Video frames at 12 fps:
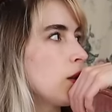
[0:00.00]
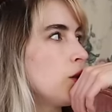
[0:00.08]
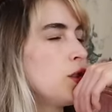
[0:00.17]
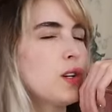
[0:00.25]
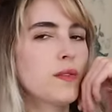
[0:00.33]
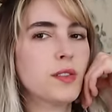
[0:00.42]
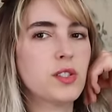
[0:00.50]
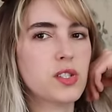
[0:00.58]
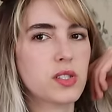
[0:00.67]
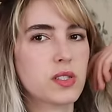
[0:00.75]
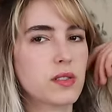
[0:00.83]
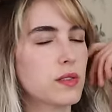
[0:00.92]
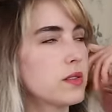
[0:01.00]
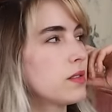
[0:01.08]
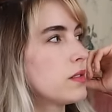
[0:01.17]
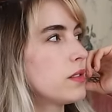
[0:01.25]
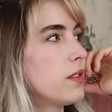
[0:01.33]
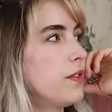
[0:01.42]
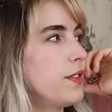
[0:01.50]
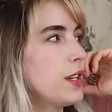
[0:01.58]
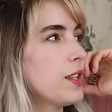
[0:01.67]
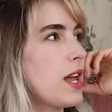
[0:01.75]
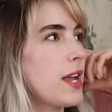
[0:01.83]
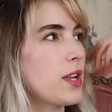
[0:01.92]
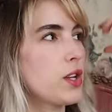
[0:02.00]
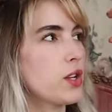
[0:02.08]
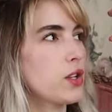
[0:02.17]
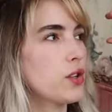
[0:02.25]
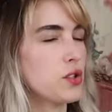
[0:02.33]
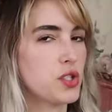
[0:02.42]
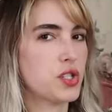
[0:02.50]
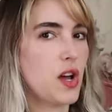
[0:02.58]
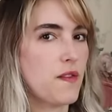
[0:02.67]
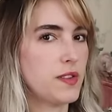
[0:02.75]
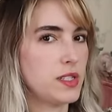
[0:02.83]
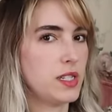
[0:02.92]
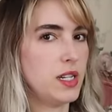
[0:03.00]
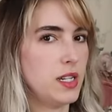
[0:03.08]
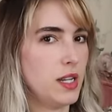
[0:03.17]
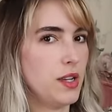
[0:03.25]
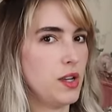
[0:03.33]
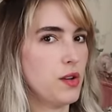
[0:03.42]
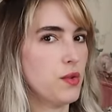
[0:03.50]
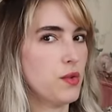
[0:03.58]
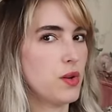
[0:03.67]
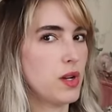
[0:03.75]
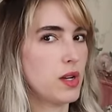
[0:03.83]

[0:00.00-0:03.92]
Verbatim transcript: Do you ever just feel like your stuff is eating you?